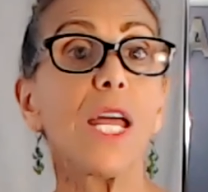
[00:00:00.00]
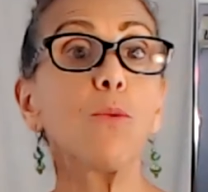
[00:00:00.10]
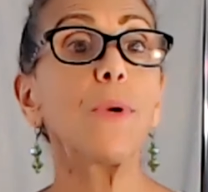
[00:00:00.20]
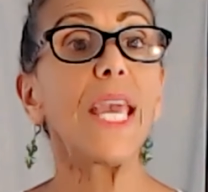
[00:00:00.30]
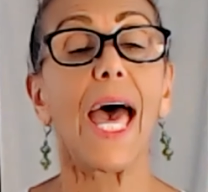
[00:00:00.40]

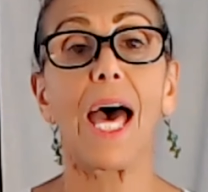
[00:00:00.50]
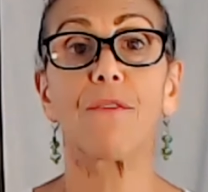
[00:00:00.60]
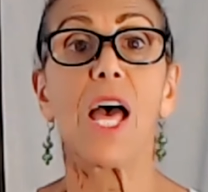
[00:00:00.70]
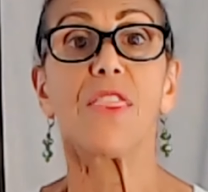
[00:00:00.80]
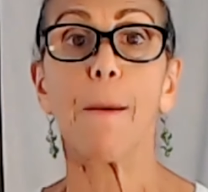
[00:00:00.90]
Then we
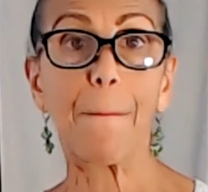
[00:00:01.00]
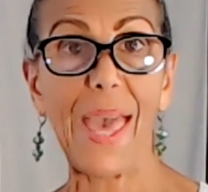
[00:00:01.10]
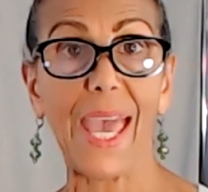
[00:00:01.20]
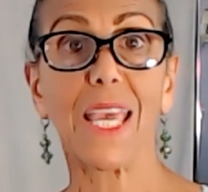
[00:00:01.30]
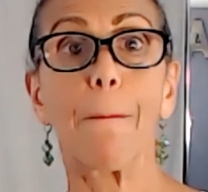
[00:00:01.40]
have the
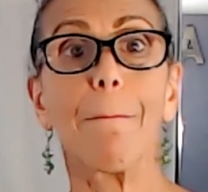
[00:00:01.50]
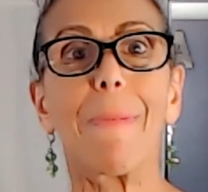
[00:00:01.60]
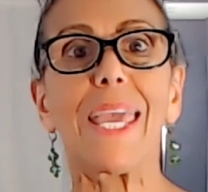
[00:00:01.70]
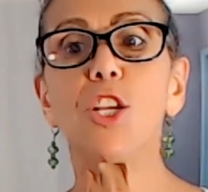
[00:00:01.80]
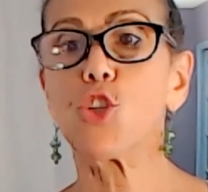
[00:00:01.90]
pec
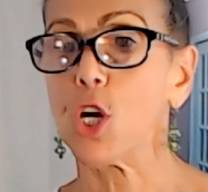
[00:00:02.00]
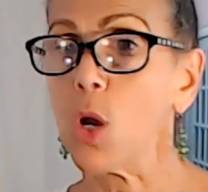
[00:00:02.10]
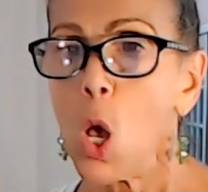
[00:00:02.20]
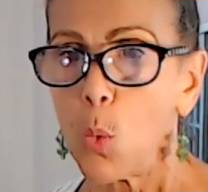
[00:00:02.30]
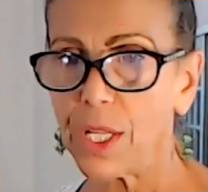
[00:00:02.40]

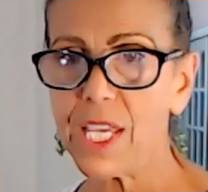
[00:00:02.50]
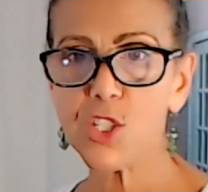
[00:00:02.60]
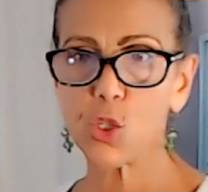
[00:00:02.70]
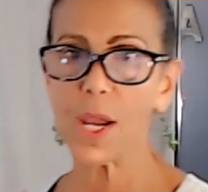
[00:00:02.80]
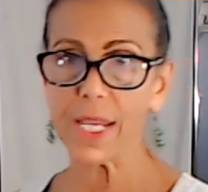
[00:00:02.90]
major. Well,
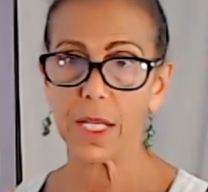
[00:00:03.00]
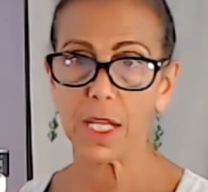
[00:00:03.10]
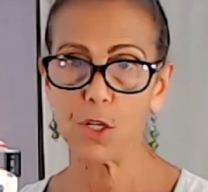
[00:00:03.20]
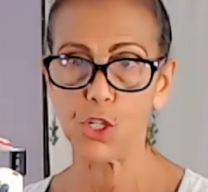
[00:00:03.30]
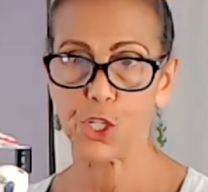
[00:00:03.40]
he's great
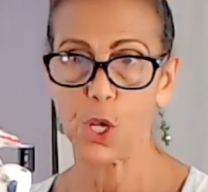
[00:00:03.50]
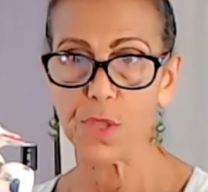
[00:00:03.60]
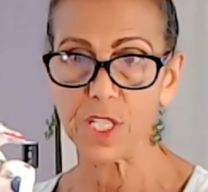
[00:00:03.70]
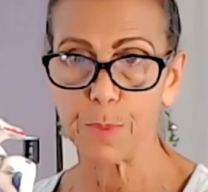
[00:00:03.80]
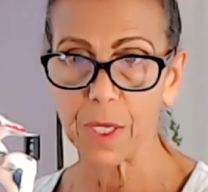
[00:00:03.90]
here to
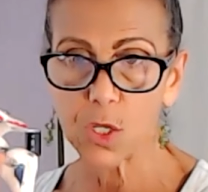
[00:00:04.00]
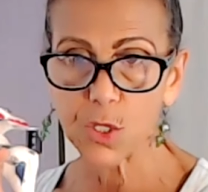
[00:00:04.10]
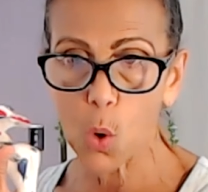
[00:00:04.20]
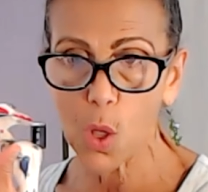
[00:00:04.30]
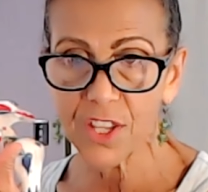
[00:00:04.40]
show this
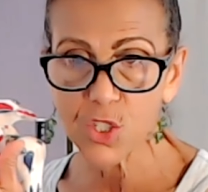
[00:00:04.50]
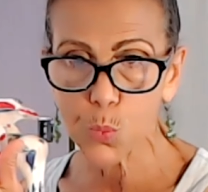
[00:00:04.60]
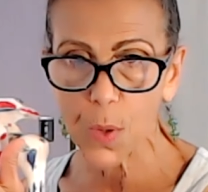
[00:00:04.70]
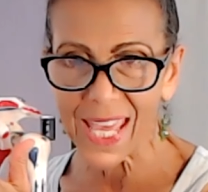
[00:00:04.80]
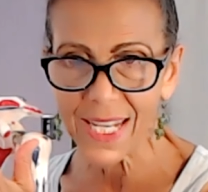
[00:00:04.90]
because all
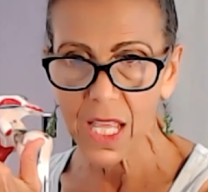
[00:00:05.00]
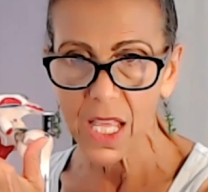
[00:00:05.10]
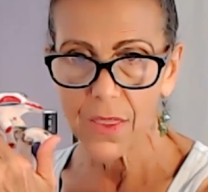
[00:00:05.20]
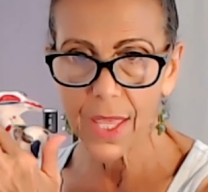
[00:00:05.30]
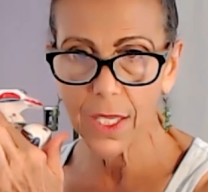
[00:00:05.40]
this red
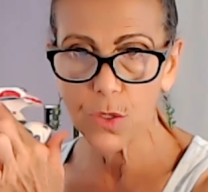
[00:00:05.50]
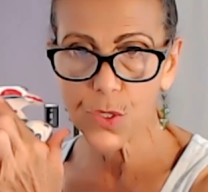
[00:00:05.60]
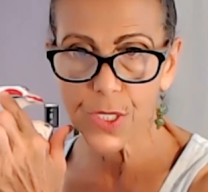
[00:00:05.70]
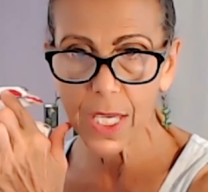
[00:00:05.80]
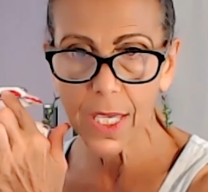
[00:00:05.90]
that you
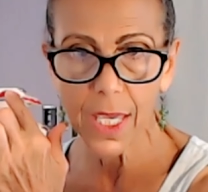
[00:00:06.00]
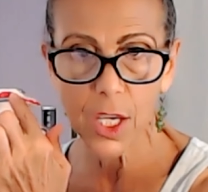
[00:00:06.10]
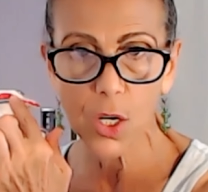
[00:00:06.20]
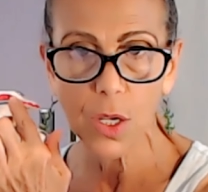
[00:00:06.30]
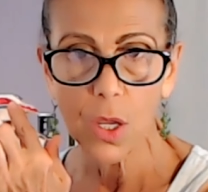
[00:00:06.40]
see
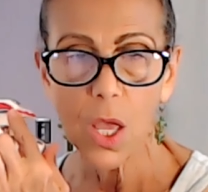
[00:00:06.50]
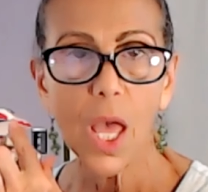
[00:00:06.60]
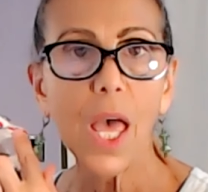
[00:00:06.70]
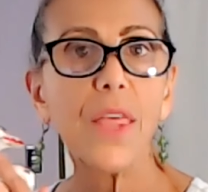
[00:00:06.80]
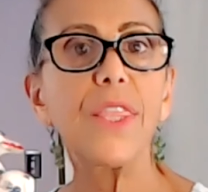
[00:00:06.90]
here,
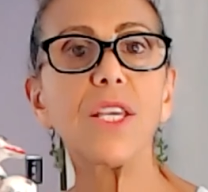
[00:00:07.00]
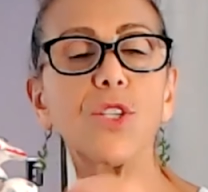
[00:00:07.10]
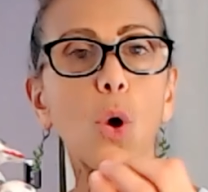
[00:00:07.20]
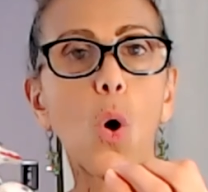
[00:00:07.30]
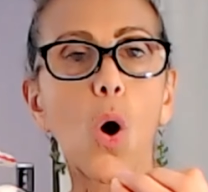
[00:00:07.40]

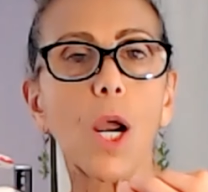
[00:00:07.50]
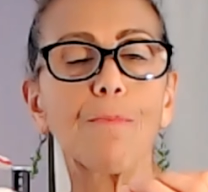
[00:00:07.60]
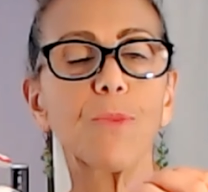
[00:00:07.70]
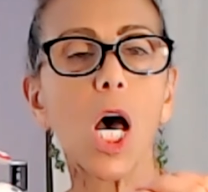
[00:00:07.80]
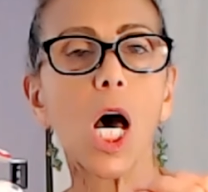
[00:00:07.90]
these
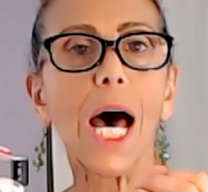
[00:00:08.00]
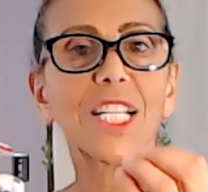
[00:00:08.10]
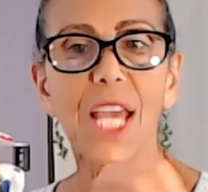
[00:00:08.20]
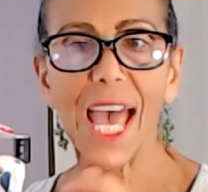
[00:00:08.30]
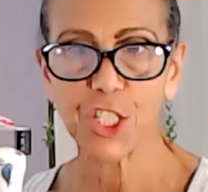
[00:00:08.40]
are
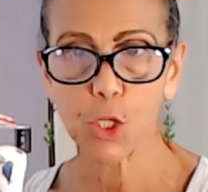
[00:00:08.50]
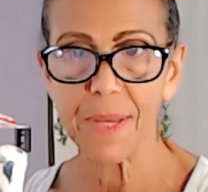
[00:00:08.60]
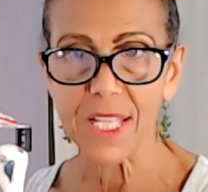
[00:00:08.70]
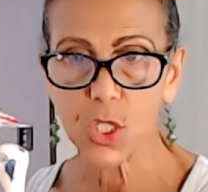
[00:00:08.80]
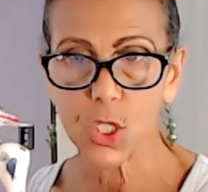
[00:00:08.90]

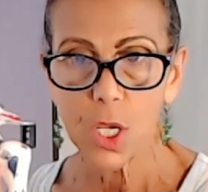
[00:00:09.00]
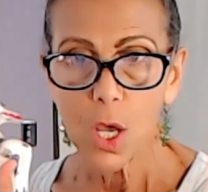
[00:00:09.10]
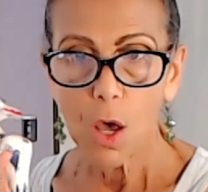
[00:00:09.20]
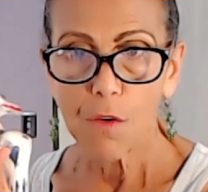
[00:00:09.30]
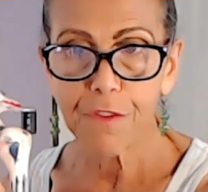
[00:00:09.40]

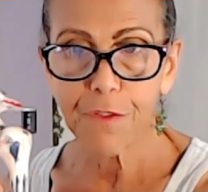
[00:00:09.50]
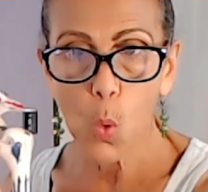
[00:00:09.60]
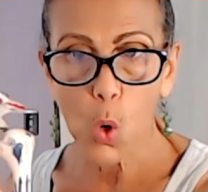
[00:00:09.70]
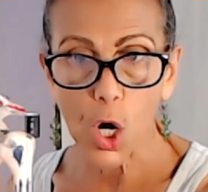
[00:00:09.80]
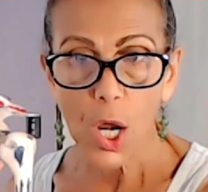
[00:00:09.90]
attachments
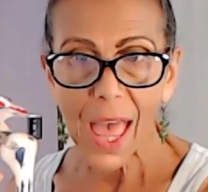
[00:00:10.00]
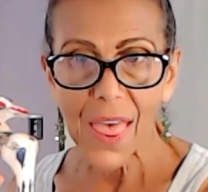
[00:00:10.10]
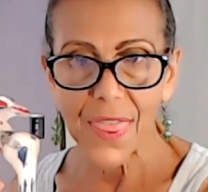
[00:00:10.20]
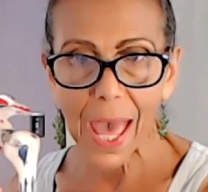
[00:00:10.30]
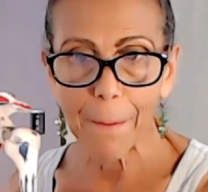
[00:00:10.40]
for
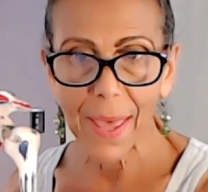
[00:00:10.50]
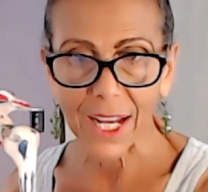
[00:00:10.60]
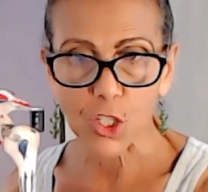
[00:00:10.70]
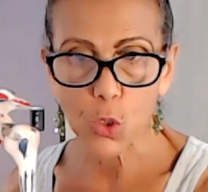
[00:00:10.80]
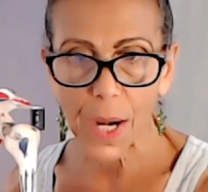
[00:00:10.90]
that
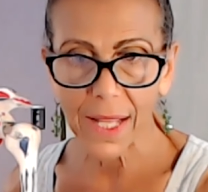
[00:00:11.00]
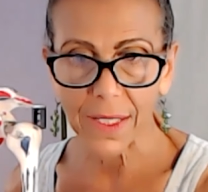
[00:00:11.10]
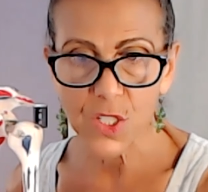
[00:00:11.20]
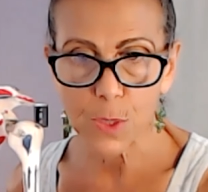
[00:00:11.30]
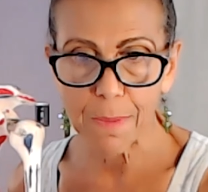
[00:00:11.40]

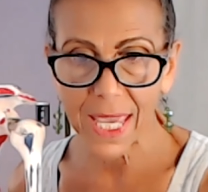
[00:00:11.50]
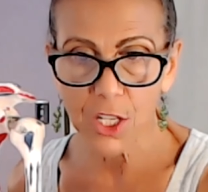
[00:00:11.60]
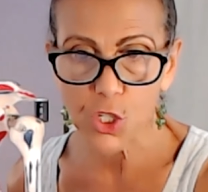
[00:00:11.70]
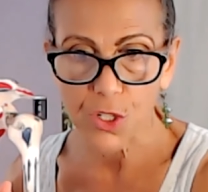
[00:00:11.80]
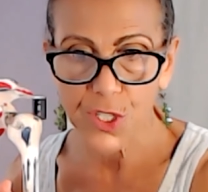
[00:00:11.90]
pectoralis
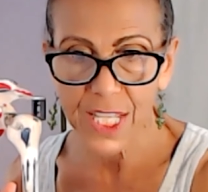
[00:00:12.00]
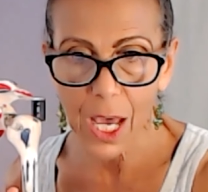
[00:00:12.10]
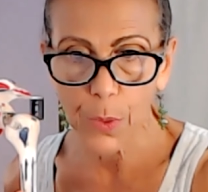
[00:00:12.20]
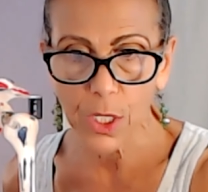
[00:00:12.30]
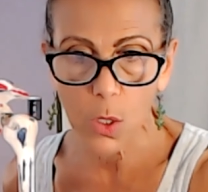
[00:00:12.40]
major. See
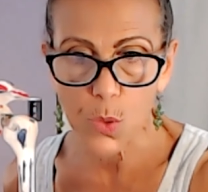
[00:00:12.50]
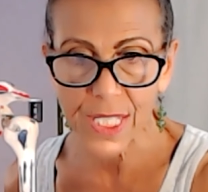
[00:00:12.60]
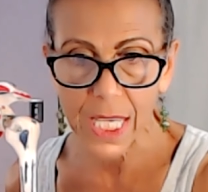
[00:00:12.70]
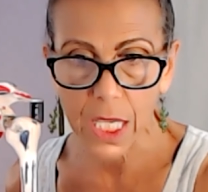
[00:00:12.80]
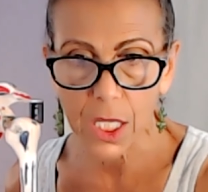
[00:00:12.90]
how it
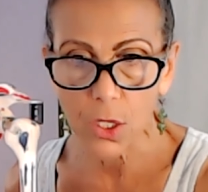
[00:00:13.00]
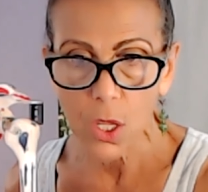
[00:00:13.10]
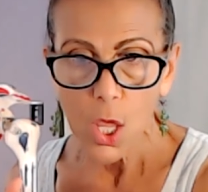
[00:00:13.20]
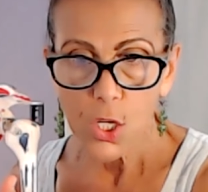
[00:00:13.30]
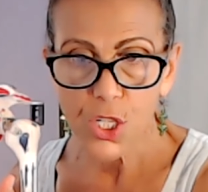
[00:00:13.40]
goes
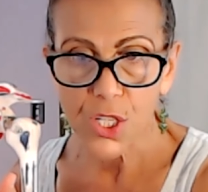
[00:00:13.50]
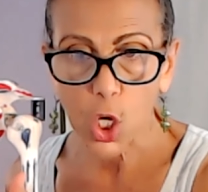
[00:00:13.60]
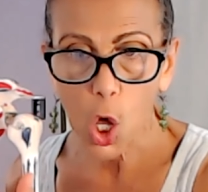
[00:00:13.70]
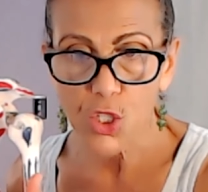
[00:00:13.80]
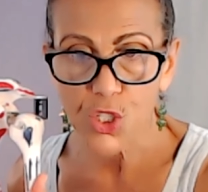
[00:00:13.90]
in to
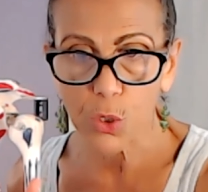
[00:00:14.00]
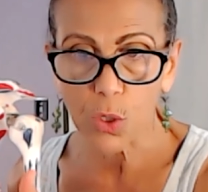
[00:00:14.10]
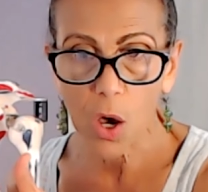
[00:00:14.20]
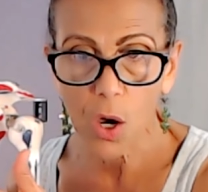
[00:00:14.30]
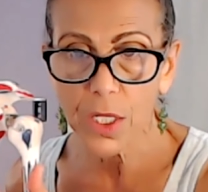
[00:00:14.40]
the costal
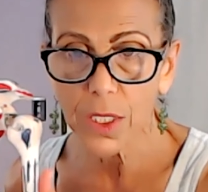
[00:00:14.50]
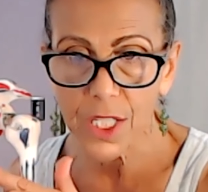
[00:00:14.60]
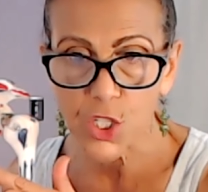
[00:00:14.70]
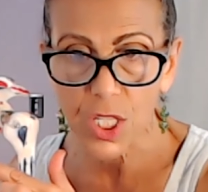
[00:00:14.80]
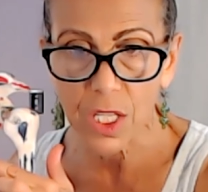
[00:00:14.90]

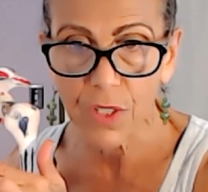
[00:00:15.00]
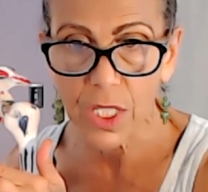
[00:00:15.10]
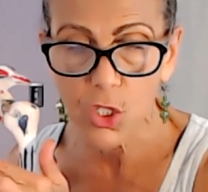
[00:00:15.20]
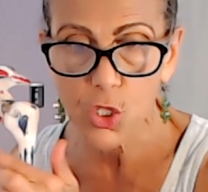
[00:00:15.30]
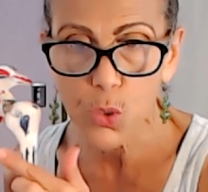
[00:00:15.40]
cartilage,
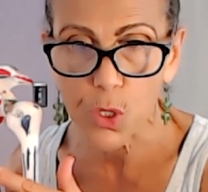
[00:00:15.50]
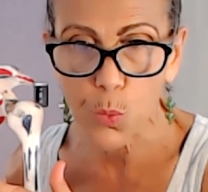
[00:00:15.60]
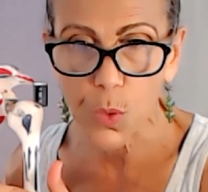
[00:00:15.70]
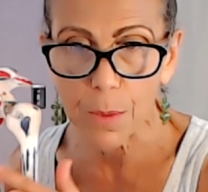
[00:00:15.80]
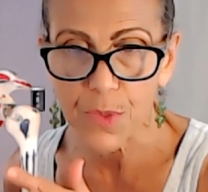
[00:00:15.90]
even to
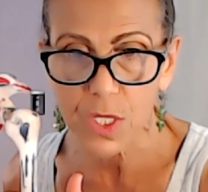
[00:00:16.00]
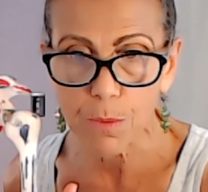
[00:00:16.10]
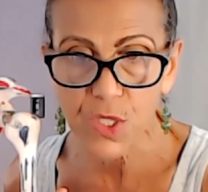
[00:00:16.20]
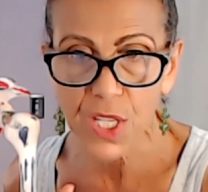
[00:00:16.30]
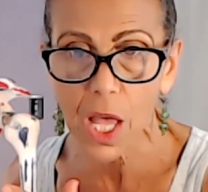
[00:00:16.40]
the ribs
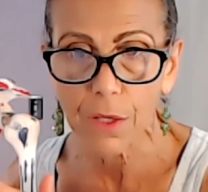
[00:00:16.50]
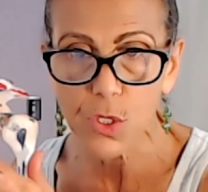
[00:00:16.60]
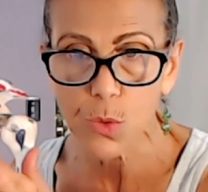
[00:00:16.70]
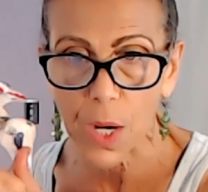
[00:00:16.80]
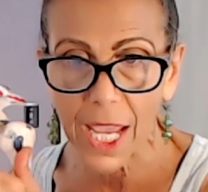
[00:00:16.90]

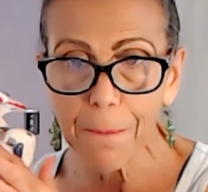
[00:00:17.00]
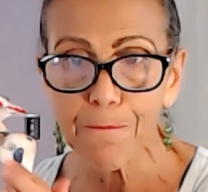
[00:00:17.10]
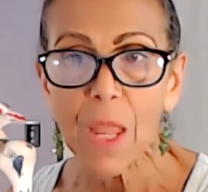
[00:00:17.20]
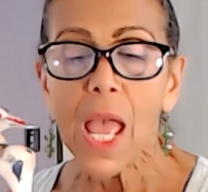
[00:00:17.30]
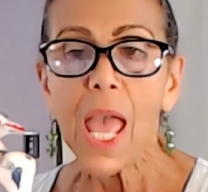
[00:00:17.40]
themselves, right?